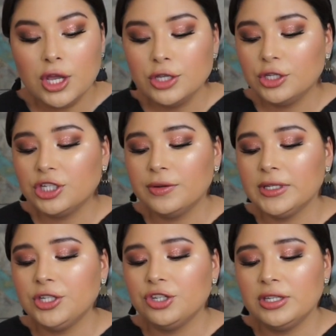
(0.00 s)
So she
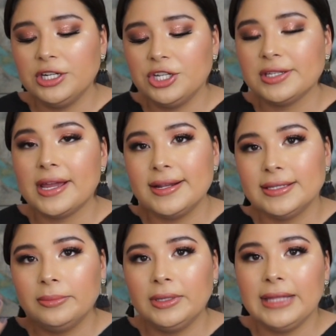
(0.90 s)
was interested in just getting
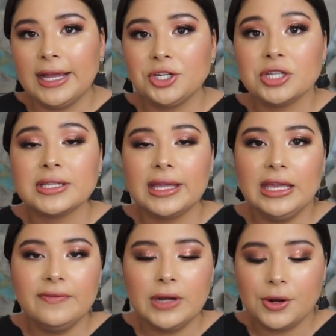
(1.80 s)
something that can just like
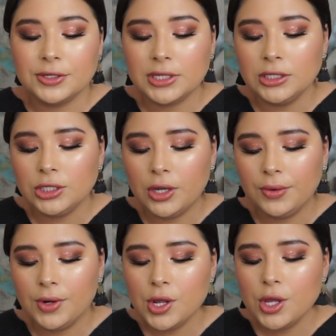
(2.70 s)
even out her skin
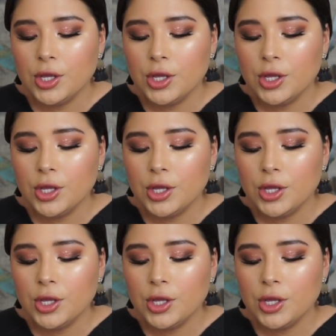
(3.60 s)
tone.